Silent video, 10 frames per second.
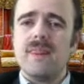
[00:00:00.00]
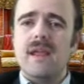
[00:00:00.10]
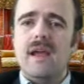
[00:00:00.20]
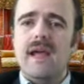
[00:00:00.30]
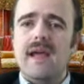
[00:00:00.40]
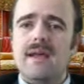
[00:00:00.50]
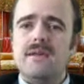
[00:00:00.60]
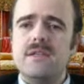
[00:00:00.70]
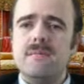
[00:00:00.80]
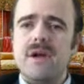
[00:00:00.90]

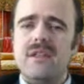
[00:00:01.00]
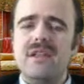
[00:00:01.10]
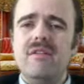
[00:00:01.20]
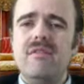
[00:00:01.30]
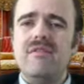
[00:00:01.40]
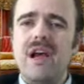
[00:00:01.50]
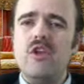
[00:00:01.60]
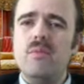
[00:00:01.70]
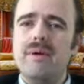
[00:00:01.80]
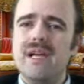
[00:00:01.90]
And I think
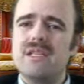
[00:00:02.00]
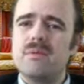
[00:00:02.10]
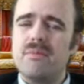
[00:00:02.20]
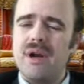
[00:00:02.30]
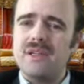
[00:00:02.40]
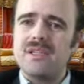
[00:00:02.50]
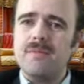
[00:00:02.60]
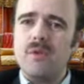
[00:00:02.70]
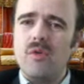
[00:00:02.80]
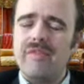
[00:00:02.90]
value-based
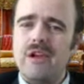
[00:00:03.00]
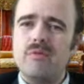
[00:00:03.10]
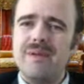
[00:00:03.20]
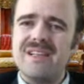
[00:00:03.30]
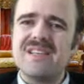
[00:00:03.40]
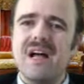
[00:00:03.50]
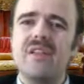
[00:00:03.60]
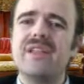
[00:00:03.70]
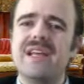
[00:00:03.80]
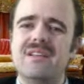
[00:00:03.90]
pricing or value-based
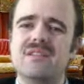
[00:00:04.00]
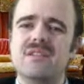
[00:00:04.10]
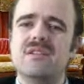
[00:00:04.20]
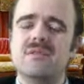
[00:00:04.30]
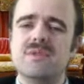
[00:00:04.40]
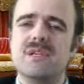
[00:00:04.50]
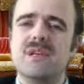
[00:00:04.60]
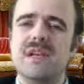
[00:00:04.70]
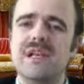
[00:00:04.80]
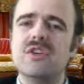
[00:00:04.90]
healthcare systems
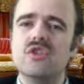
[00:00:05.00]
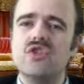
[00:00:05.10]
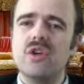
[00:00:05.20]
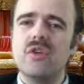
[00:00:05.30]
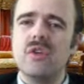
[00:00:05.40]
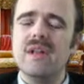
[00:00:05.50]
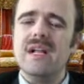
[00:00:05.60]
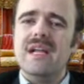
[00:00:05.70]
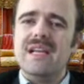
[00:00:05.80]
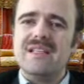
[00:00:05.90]
in general
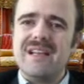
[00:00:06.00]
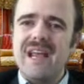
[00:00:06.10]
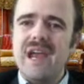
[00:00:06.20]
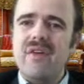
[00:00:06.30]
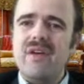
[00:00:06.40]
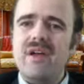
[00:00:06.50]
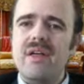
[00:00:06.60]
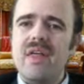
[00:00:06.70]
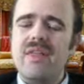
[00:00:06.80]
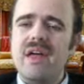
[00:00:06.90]
is an
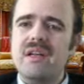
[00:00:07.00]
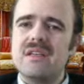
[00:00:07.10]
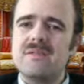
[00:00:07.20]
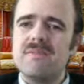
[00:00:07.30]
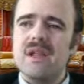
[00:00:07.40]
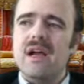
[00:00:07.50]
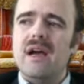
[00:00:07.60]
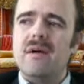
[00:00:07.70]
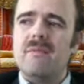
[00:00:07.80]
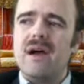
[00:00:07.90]
area that
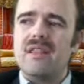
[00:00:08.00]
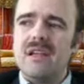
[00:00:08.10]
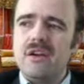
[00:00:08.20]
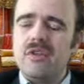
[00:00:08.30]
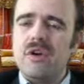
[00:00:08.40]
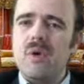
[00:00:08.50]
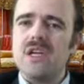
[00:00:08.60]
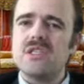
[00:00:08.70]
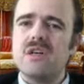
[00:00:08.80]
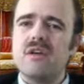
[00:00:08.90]
I think
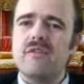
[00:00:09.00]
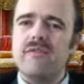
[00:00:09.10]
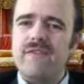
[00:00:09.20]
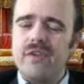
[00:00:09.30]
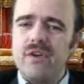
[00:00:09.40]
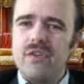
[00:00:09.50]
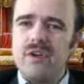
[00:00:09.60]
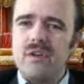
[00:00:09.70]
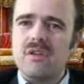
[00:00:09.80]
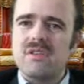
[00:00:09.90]
requires
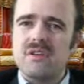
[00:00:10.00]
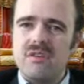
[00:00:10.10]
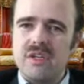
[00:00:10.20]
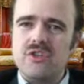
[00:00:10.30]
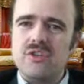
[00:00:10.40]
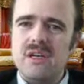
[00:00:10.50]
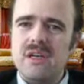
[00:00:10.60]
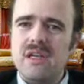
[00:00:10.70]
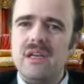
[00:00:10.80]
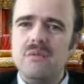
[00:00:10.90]
further consideration
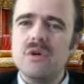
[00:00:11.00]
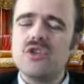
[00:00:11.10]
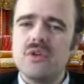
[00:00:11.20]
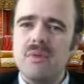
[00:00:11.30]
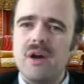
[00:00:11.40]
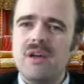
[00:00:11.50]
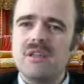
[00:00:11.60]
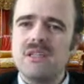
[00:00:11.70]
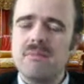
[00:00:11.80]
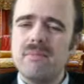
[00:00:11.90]
in emerging
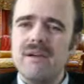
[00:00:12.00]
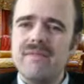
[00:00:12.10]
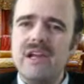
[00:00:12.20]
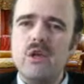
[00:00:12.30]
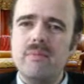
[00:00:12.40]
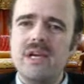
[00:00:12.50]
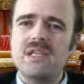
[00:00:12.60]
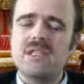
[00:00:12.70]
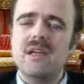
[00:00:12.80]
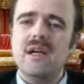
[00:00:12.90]
markets. And by
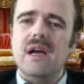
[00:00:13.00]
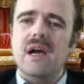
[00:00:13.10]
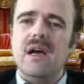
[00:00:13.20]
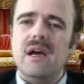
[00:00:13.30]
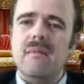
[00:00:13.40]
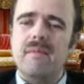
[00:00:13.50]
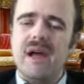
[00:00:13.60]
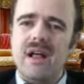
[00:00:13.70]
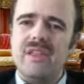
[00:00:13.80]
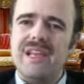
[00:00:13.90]
value-based
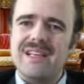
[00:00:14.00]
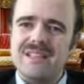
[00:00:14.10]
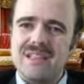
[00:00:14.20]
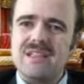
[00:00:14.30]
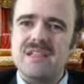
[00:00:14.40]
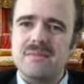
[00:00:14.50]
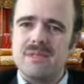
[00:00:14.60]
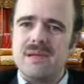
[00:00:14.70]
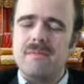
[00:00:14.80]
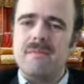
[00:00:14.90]
healthcare
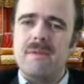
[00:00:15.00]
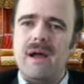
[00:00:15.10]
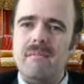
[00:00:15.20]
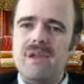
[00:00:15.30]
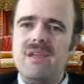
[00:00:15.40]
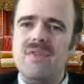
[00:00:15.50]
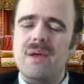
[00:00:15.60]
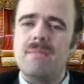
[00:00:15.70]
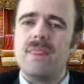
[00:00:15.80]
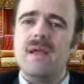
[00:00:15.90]
systems, I mean
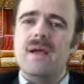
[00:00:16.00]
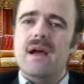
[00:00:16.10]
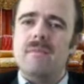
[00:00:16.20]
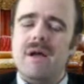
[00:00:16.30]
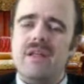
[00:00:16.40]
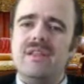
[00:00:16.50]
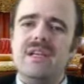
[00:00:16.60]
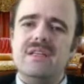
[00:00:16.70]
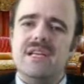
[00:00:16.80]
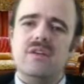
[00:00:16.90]
that
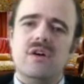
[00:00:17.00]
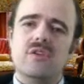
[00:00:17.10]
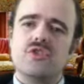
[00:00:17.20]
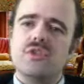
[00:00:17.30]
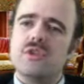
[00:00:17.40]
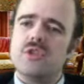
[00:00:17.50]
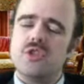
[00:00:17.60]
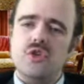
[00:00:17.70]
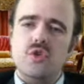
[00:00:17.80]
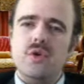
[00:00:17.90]
healthcare
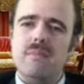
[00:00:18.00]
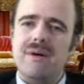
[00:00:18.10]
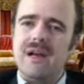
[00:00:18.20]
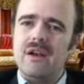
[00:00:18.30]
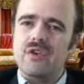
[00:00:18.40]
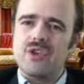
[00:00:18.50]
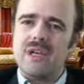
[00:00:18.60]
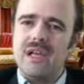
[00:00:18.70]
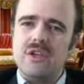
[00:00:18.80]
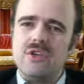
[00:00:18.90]
technologies, newer
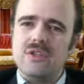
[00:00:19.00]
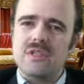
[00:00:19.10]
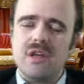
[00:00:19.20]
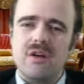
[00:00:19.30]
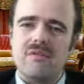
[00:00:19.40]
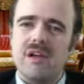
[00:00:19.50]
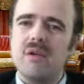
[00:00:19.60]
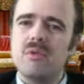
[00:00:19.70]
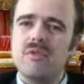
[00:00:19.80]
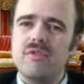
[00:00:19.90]
biologic agents that are
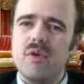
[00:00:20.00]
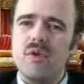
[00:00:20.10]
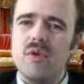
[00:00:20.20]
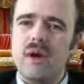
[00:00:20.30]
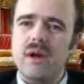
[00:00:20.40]
available for